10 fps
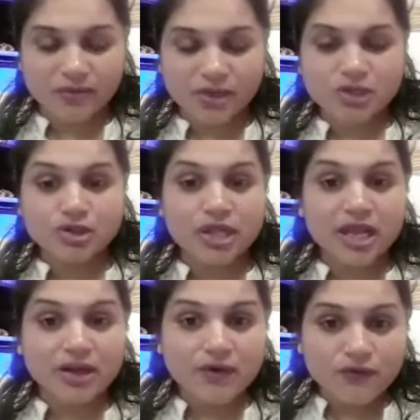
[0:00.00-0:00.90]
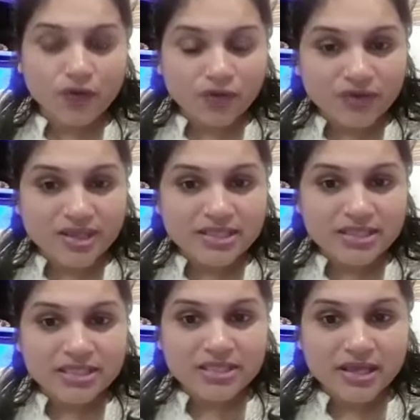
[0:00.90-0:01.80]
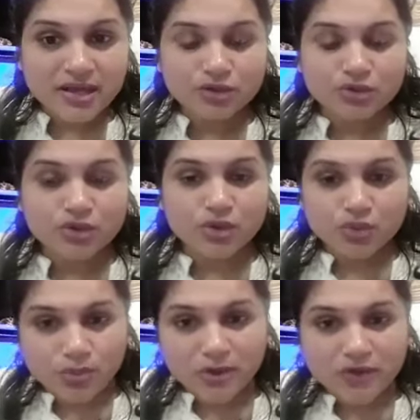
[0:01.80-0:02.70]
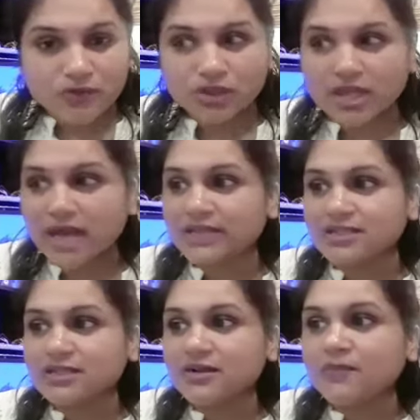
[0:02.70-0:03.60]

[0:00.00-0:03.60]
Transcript: because lack of confidence is there. So the rubric for that is the